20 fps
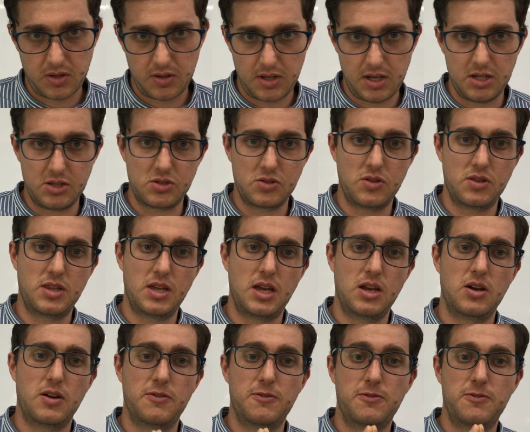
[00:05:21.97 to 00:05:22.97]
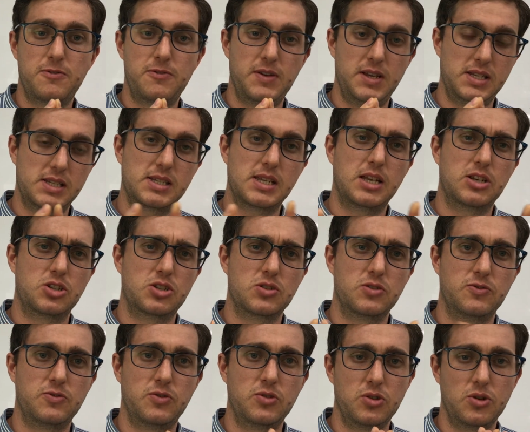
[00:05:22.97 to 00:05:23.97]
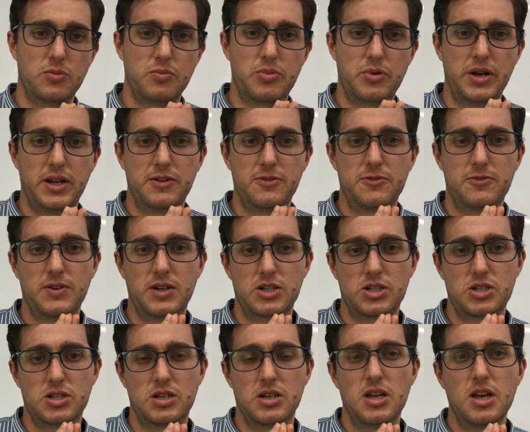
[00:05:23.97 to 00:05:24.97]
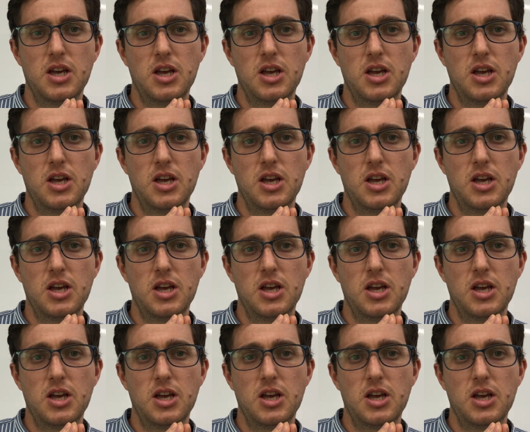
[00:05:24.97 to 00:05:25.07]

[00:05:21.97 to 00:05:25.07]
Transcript: Okay, so they are essential for your brain function.